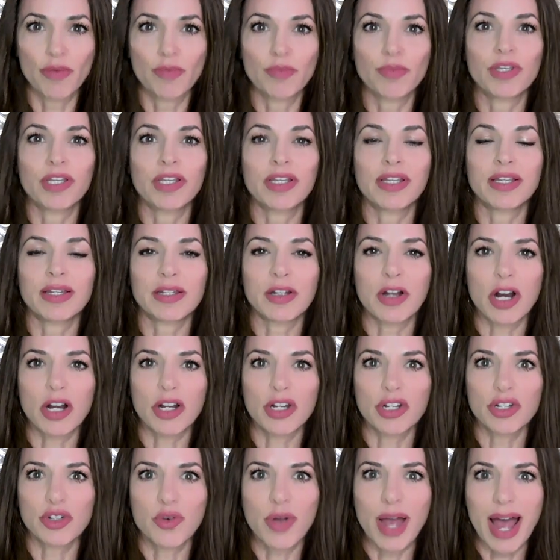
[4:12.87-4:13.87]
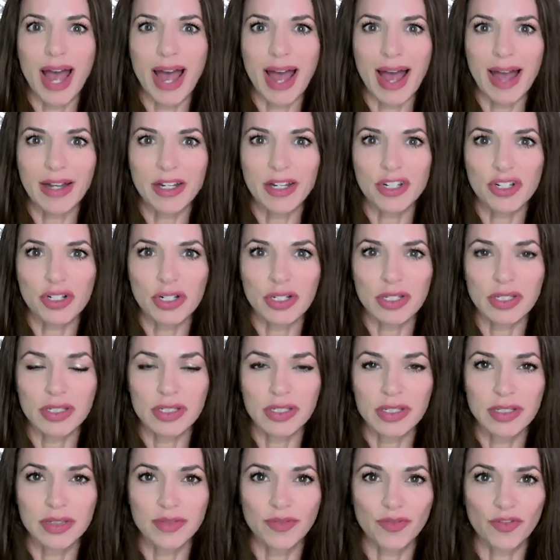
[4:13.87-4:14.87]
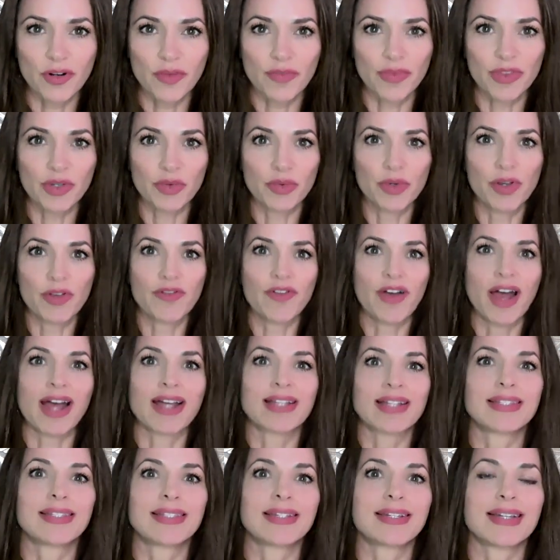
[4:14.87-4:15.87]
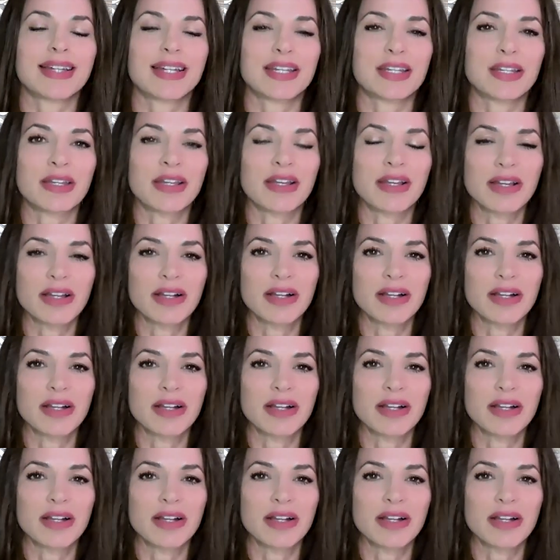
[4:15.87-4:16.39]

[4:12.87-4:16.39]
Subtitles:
begin our new actions from the revising and